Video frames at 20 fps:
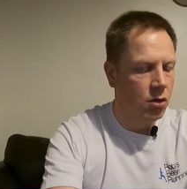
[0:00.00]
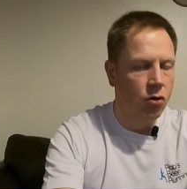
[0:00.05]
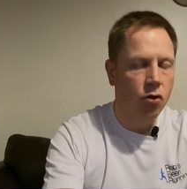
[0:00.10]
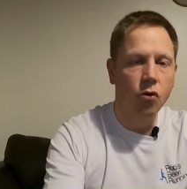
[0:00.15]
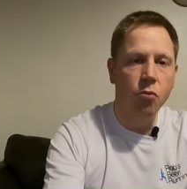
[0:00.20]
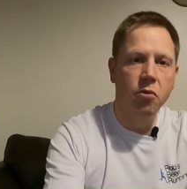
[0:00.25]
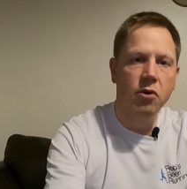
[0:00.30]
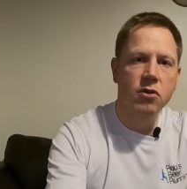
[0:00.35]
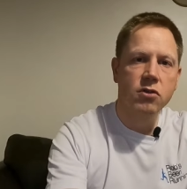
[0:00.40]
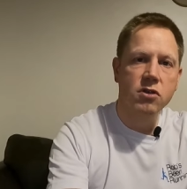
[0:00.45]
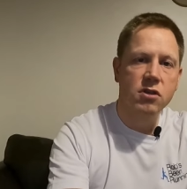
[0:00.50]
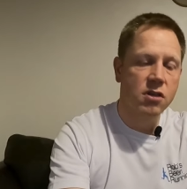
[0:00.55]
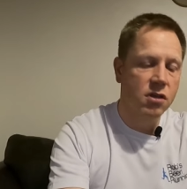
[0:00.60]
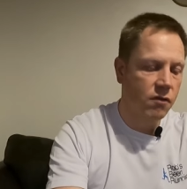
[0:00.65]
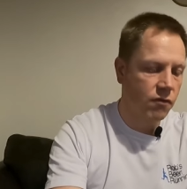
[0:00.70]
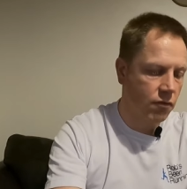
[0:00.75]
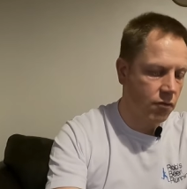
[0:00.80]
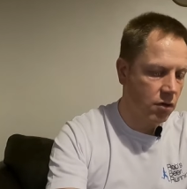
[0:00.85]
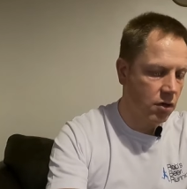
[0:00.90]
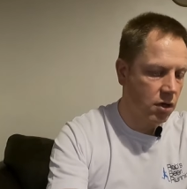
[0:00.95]
all
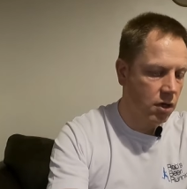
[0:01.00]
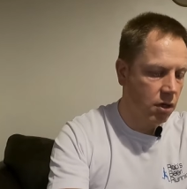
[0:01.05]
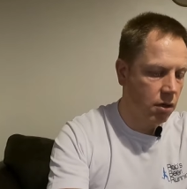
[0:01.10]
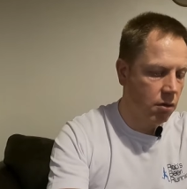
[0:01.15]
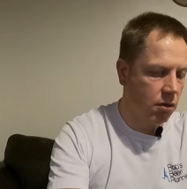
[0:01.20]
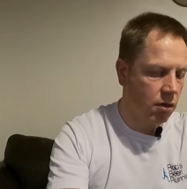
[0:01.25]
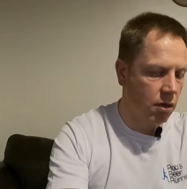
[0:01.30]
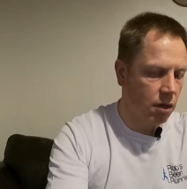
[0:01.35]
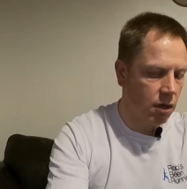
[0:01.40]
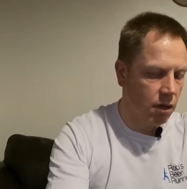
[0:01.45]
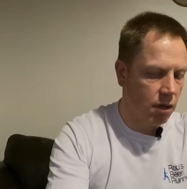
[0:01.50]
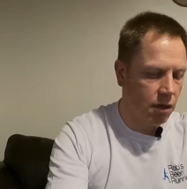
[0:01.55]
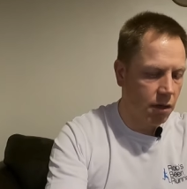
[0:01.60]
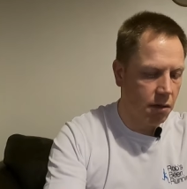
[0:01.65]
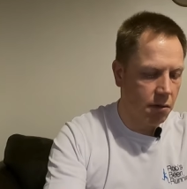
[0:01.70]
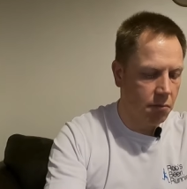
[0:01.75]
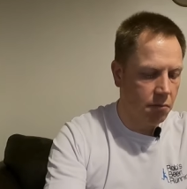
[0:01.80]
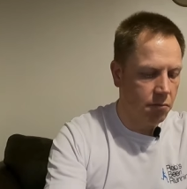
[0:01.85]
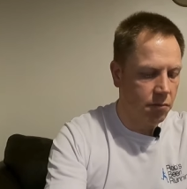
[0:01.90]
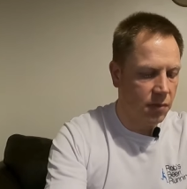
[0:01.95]
positive, really.
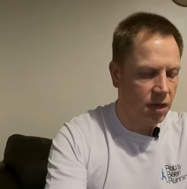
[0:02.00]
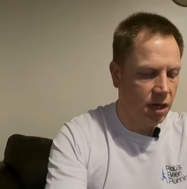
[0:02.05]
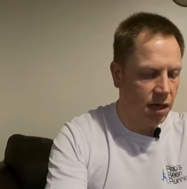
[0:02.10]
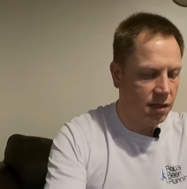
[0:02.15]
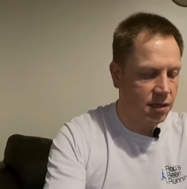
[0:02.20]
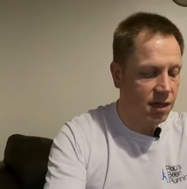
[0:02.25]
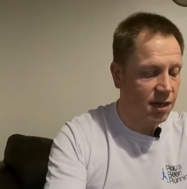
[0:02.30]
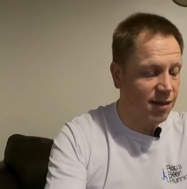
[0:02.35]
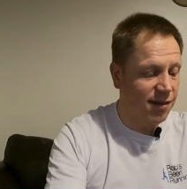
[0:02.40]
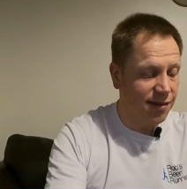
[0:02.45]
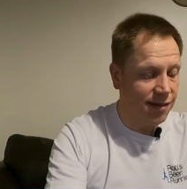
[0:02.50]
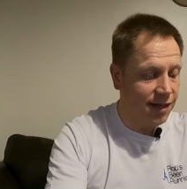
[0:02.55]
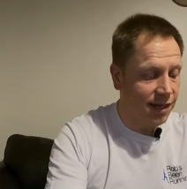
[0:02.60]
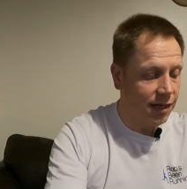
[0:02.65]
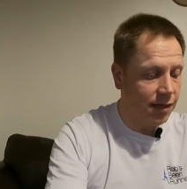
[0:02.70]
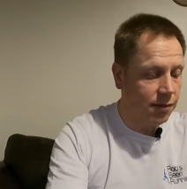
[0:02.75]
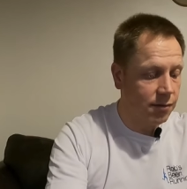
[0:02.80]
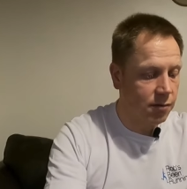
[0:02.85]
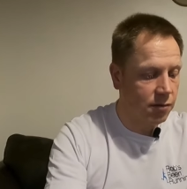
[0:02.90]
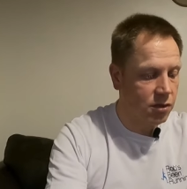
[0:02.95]
Um, it didn't
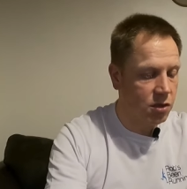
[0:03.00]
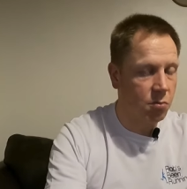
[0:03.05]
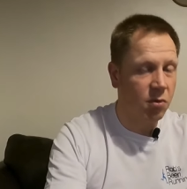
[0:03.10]
need,